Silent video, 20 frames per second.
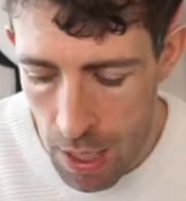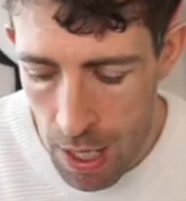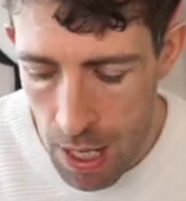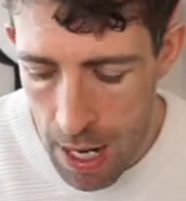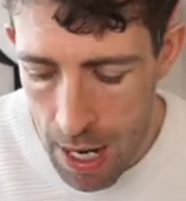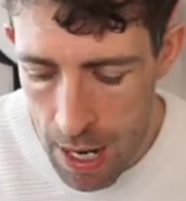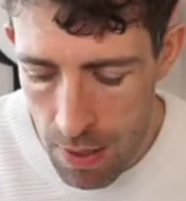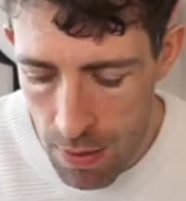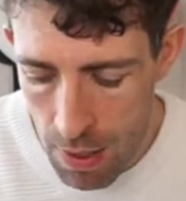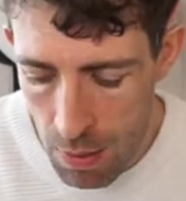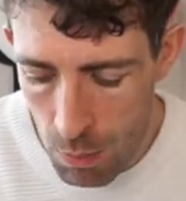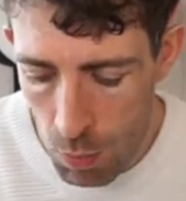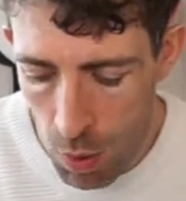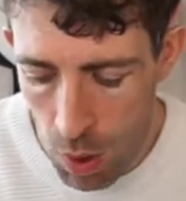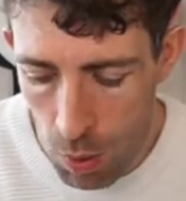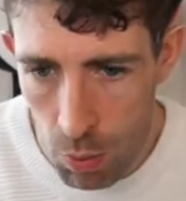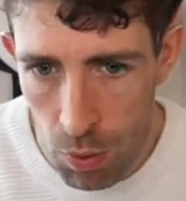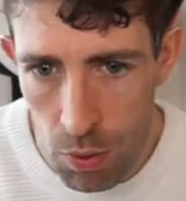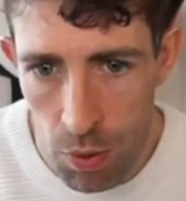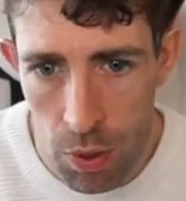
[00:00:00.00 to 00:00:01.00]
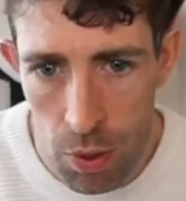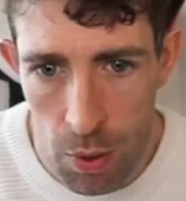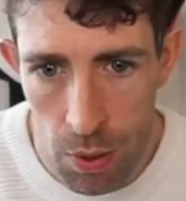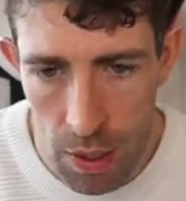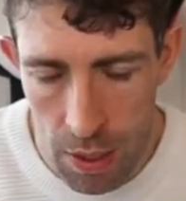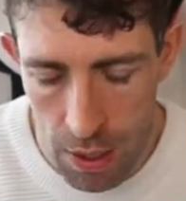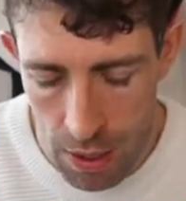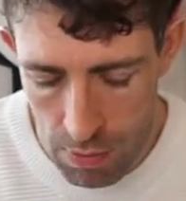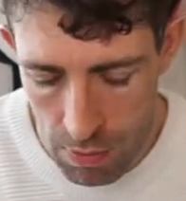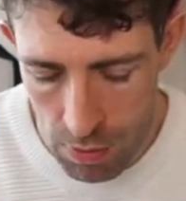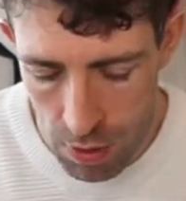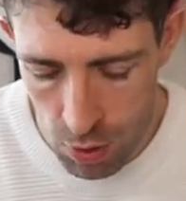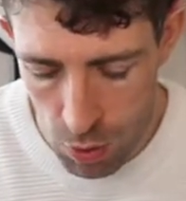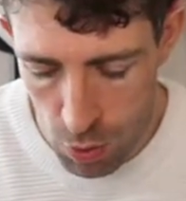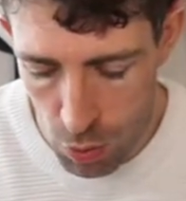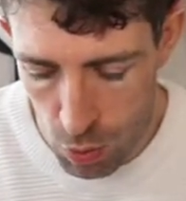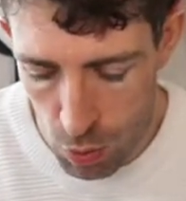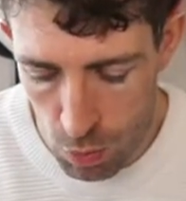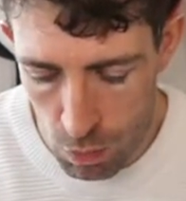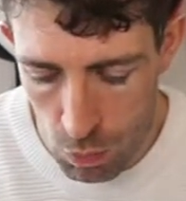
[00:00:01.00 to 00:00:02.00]
and then what I want to do in here is
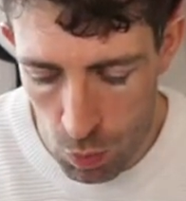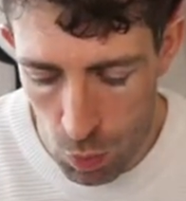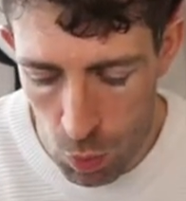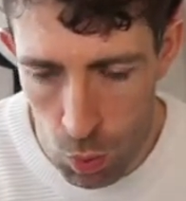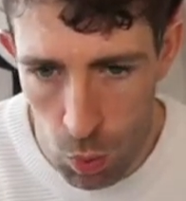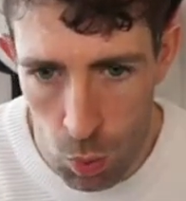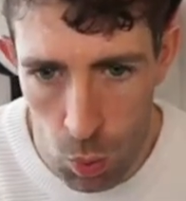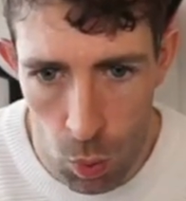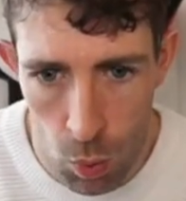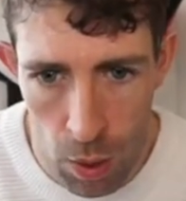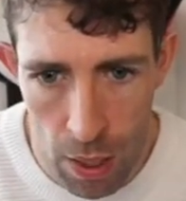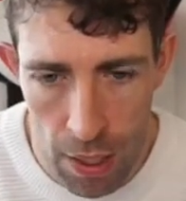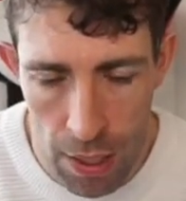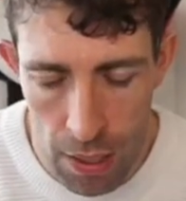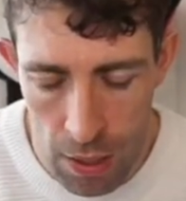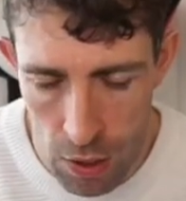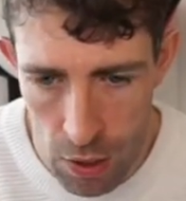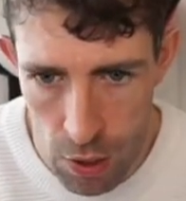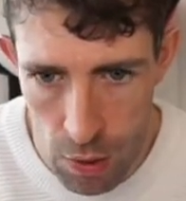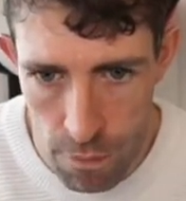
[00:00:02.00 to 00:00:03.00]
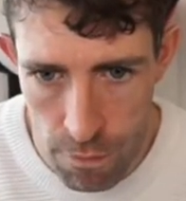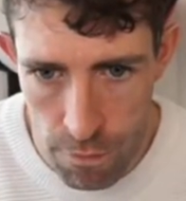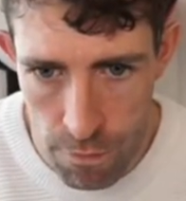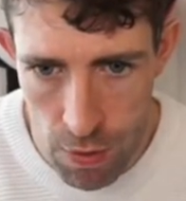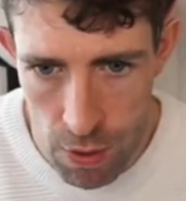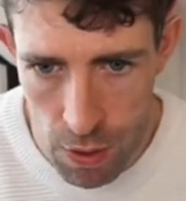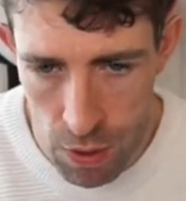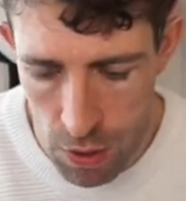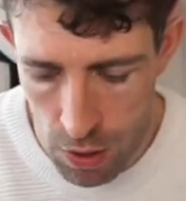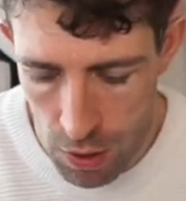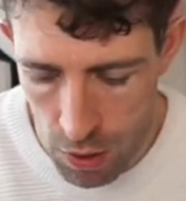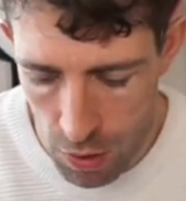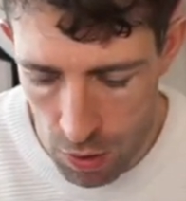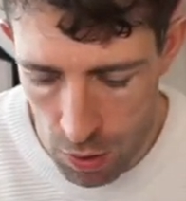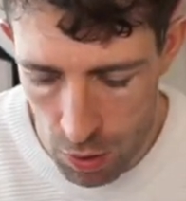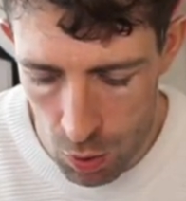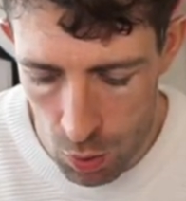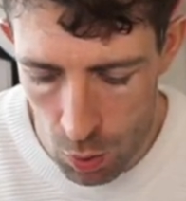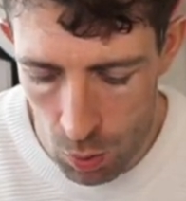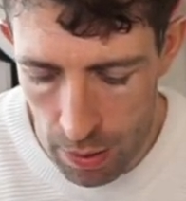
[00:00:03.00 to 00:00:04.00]
call a new function. I'm going
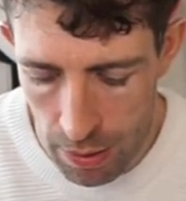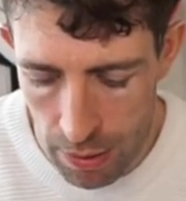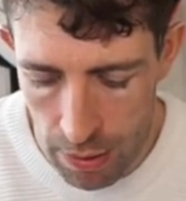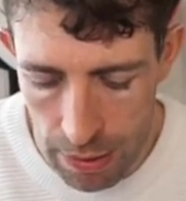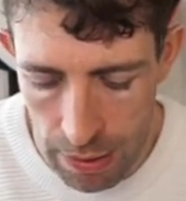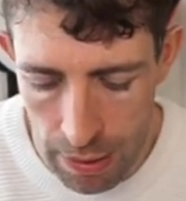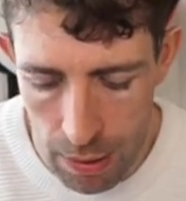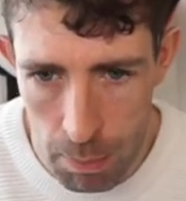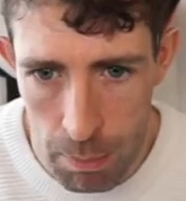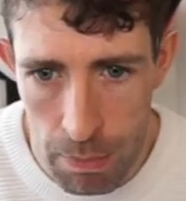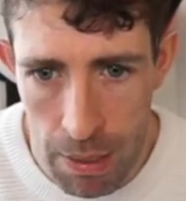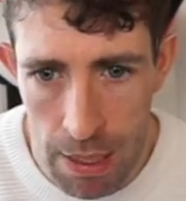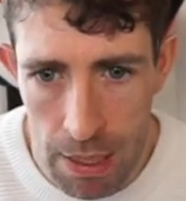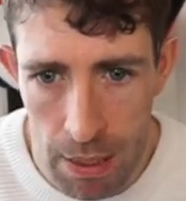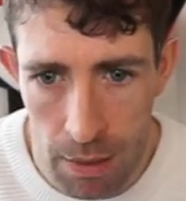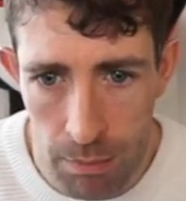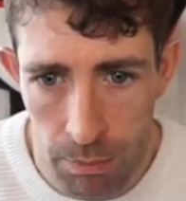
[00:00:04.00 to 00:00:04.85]
to call it click me.